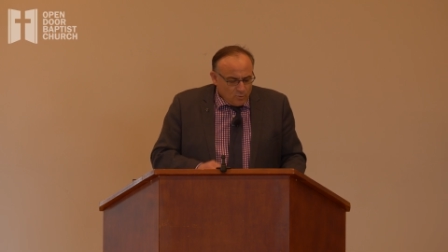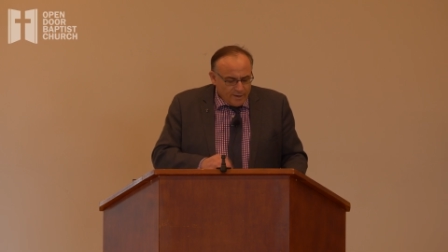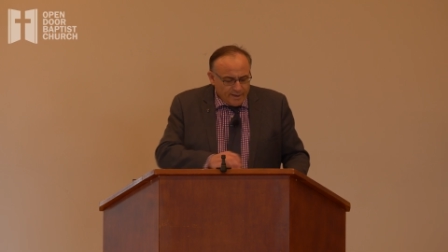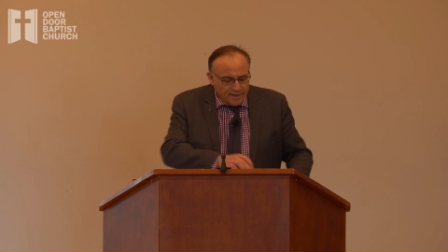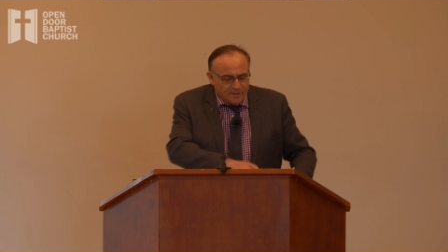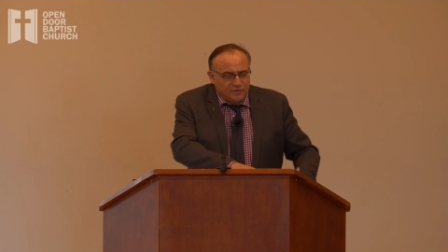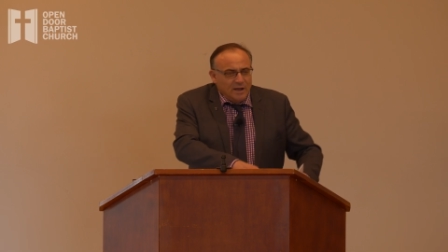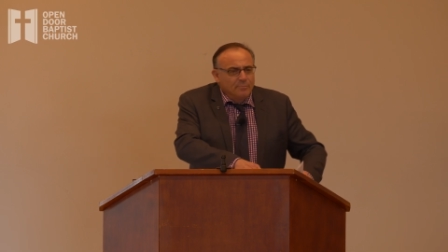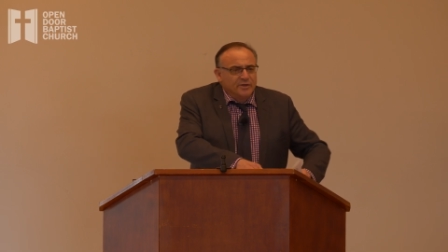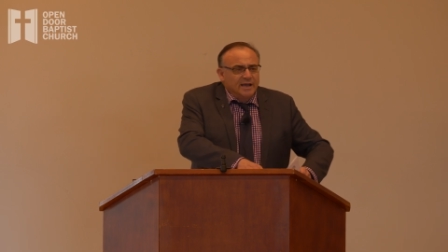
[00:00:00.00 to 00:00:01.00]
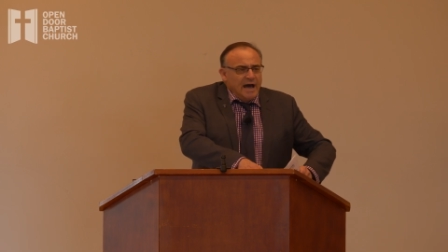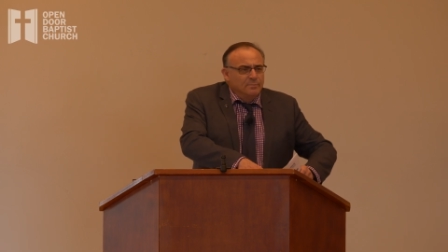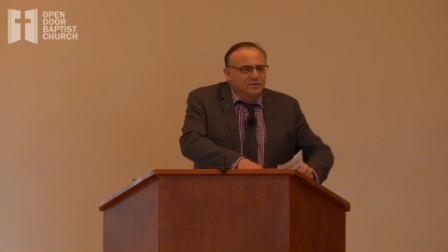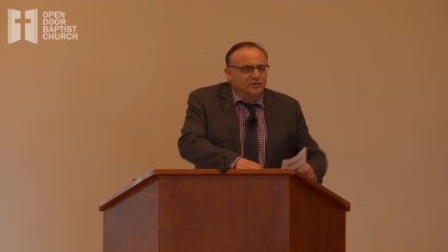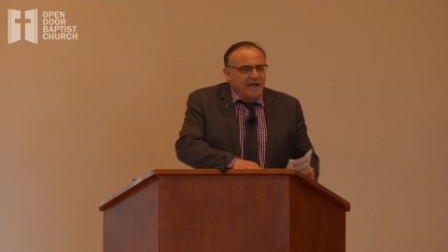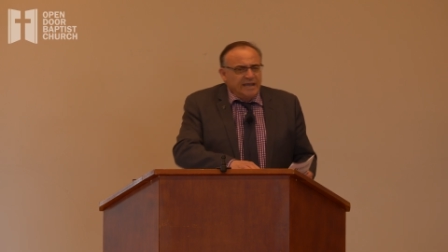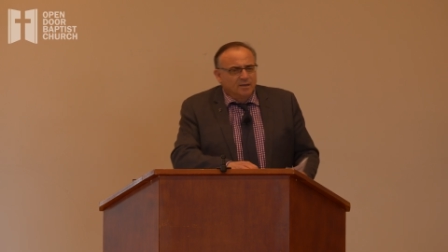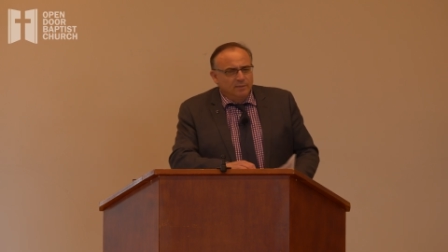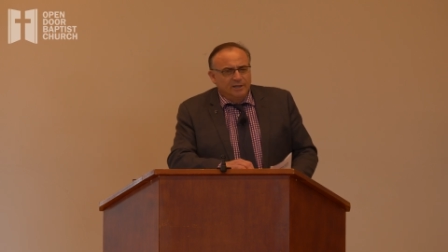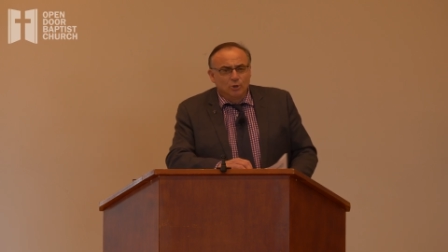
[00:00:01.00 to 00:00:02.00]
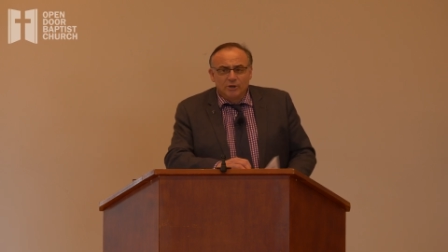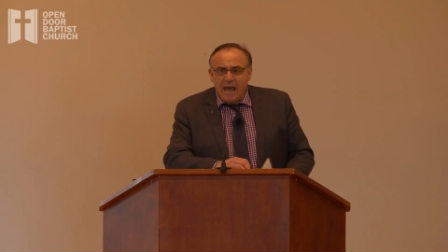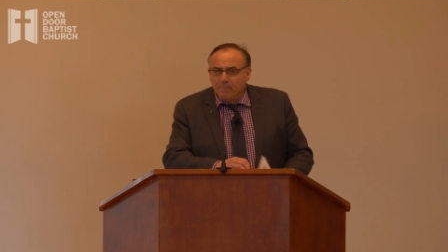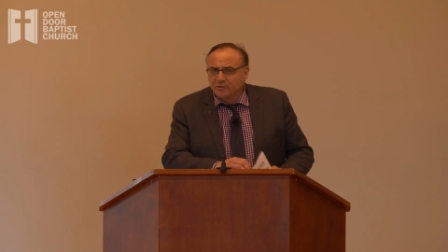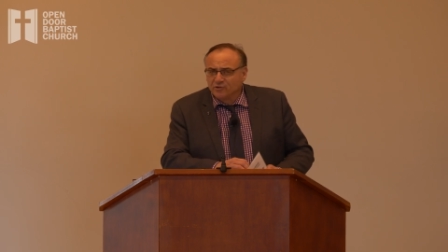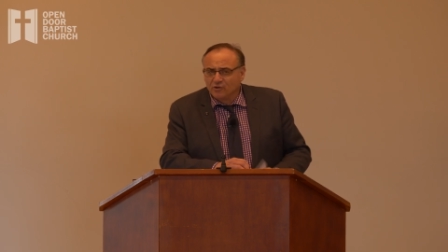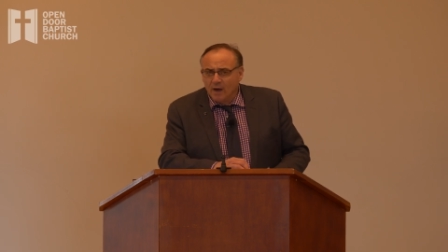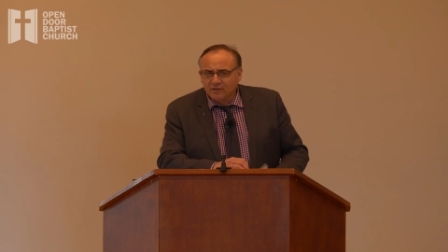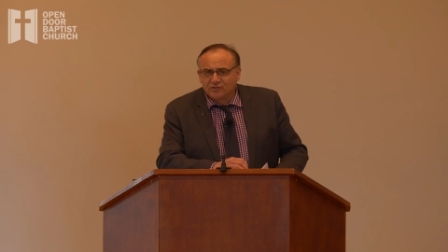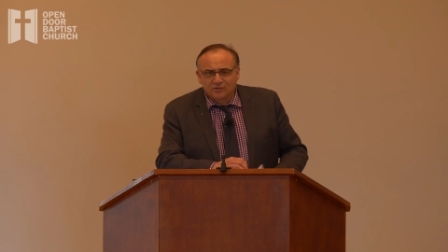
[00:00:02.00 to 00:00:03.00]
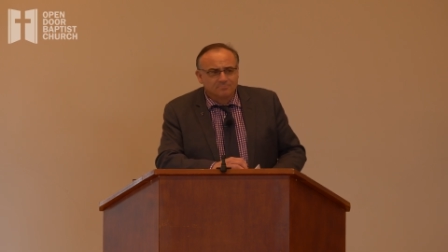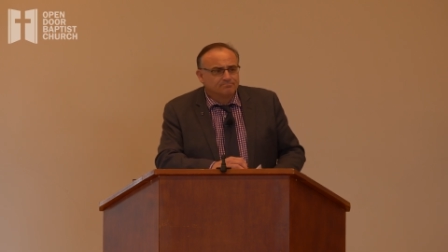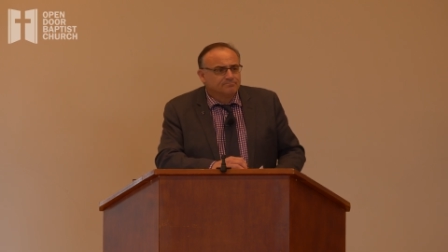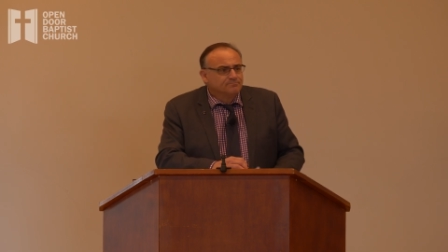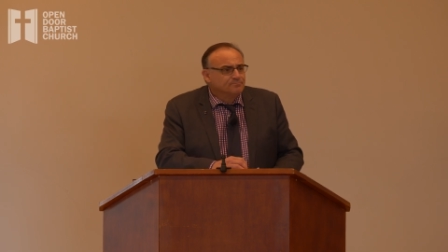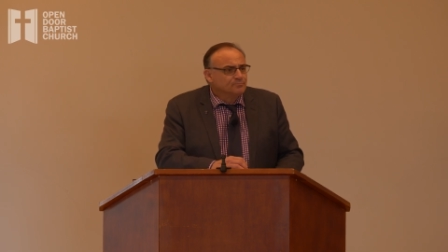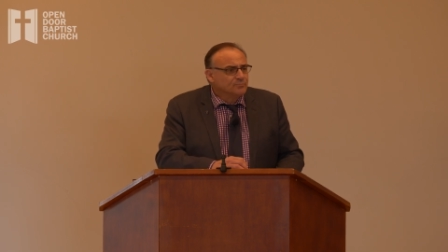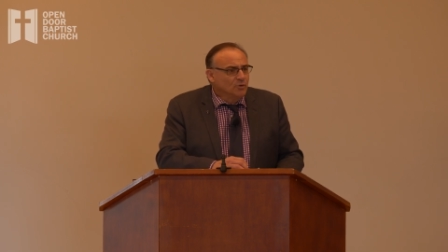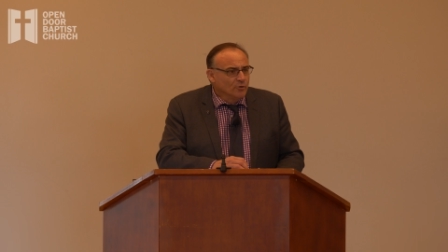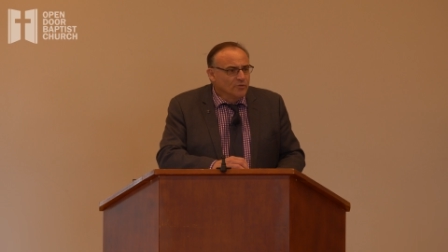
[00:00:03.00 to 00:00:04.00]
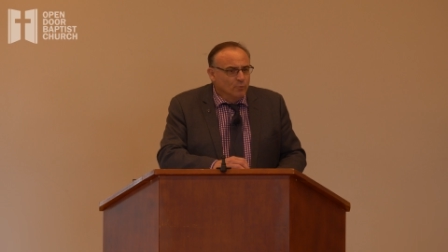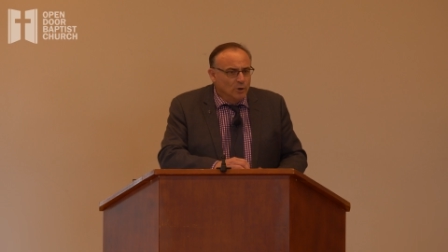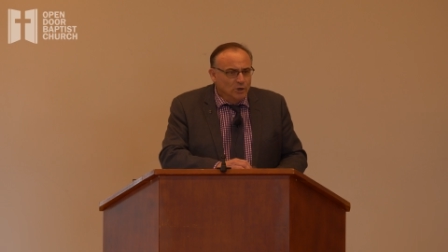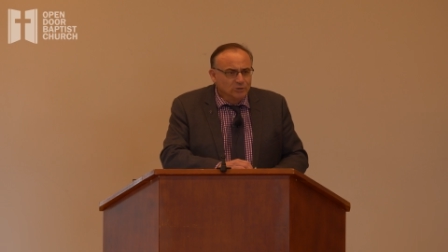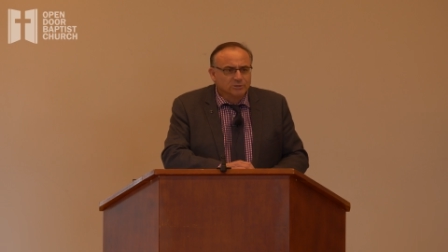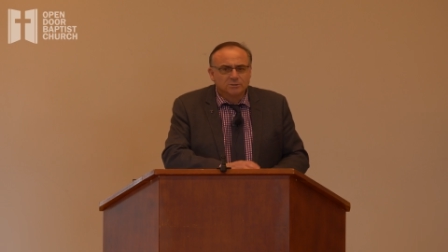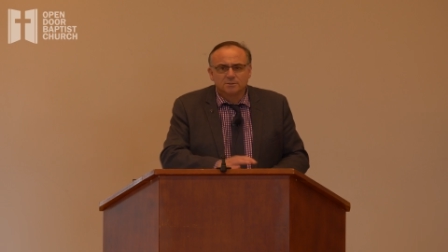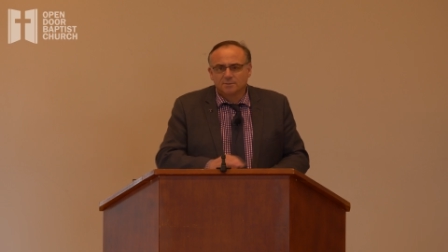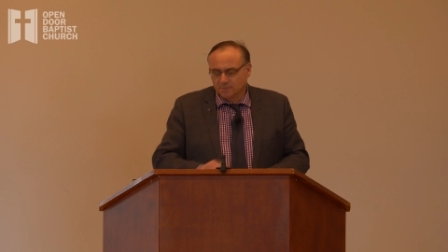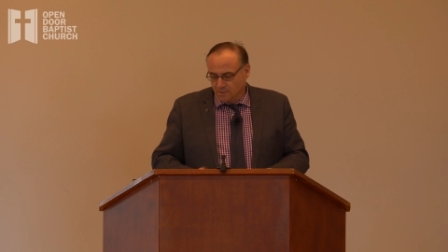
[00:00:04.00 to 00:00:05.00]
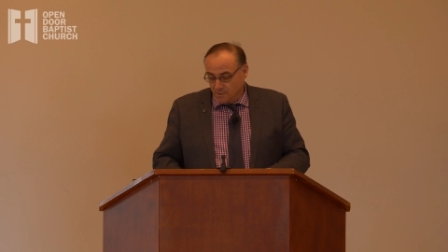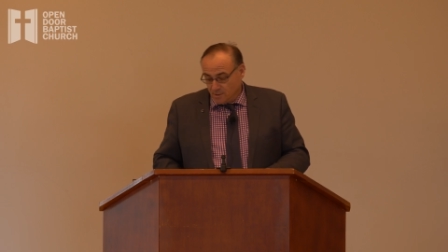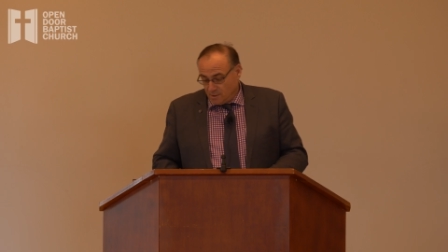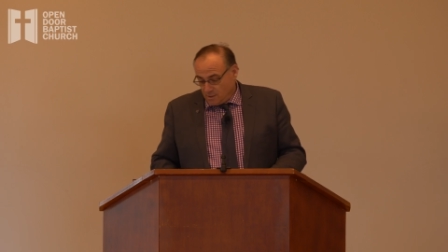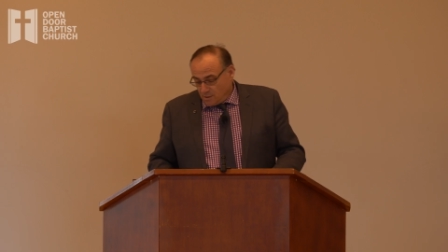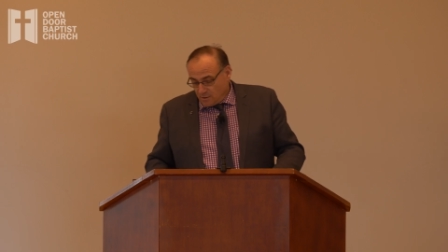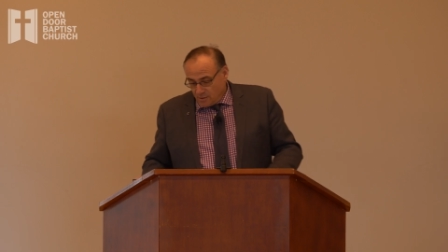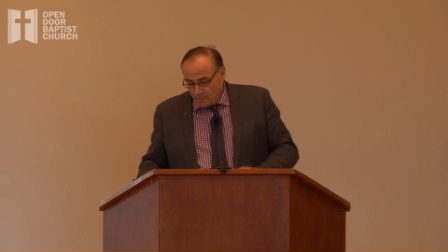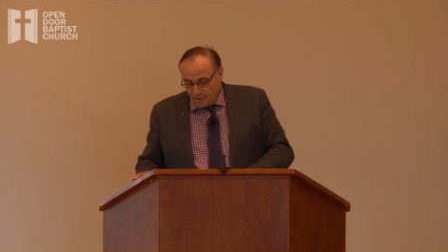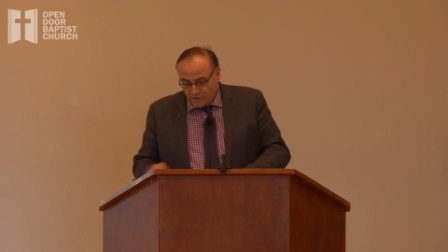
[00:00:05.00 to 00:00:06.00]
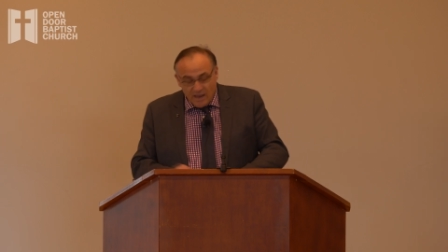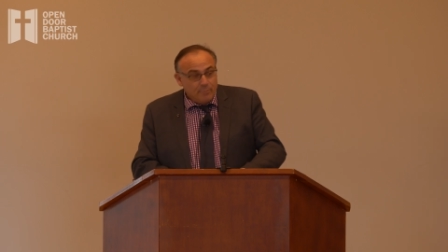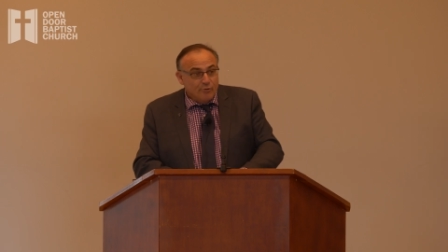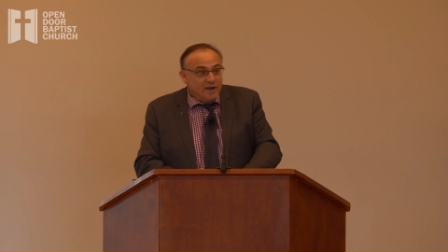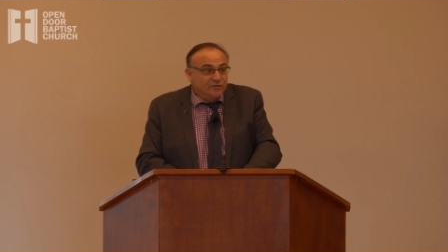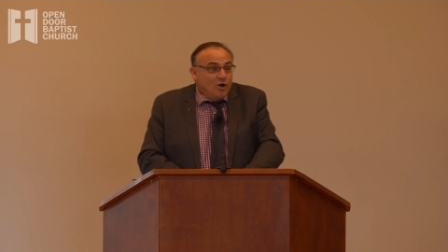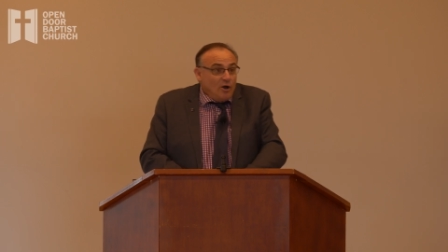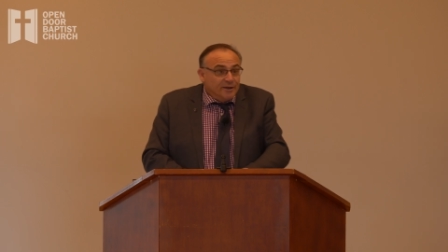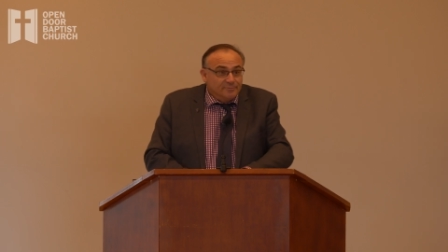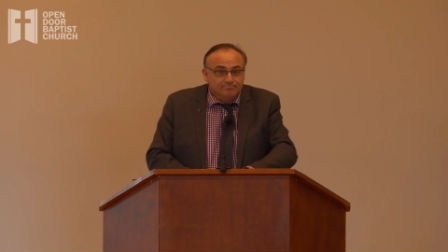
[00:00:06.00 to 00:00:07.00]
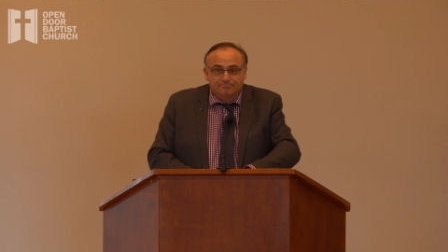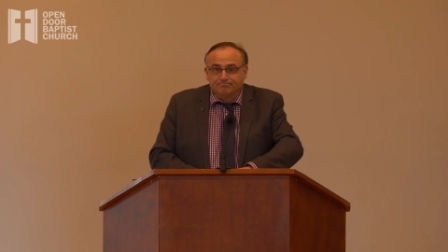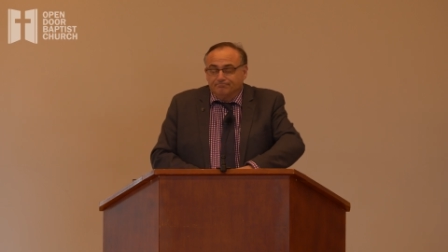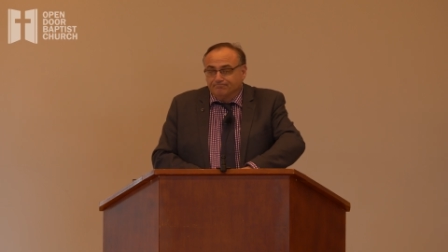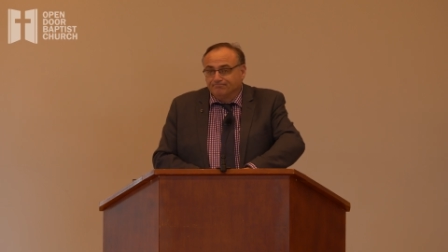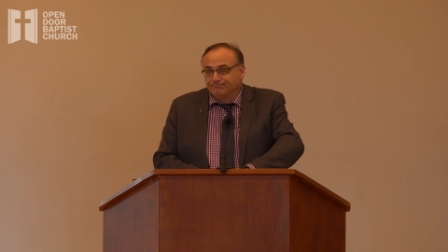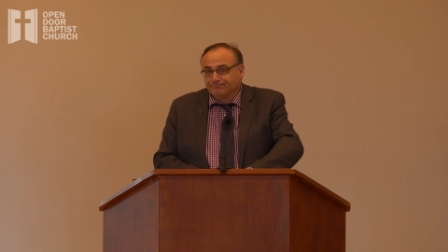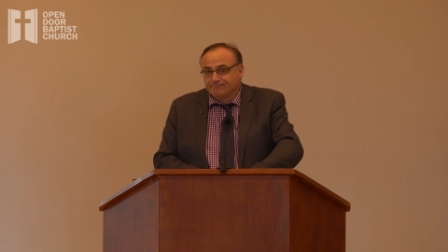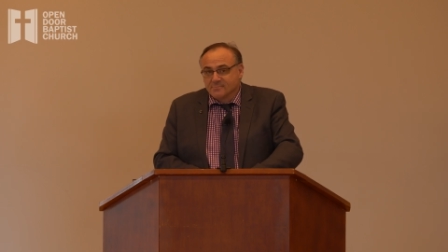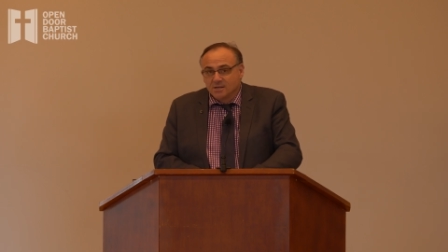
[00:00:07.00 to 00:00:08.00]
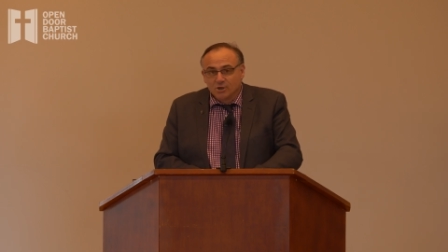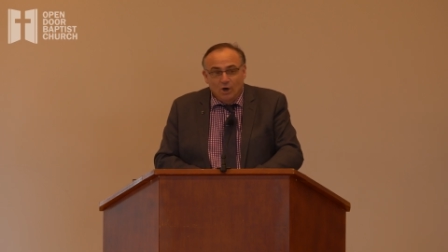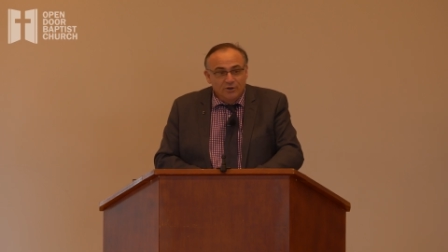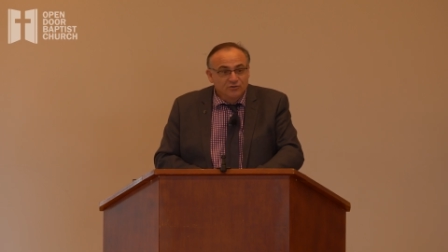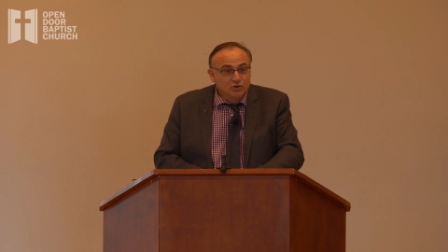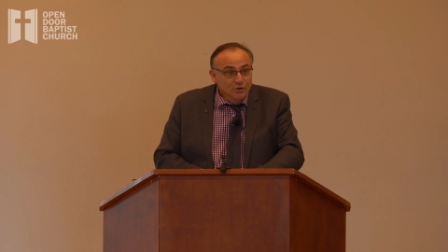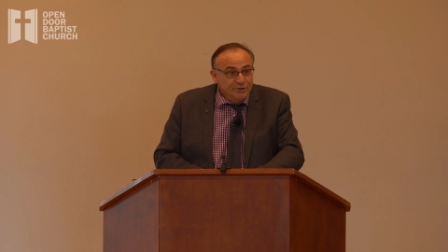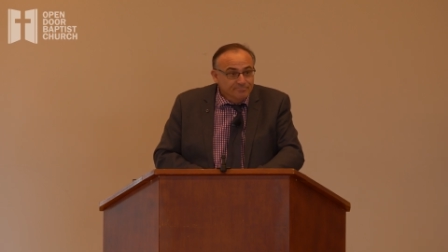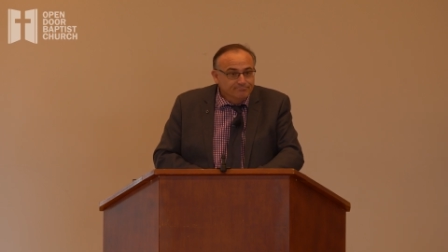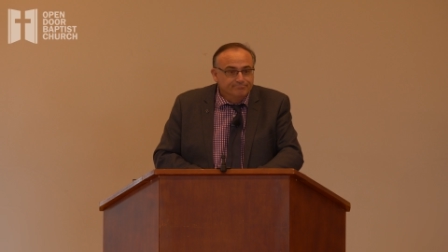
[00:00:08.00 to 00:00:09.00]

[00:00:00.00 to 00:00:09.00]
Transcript: When uh, something unmistakably good happens to us or in the world, we say, Praise God. God is good.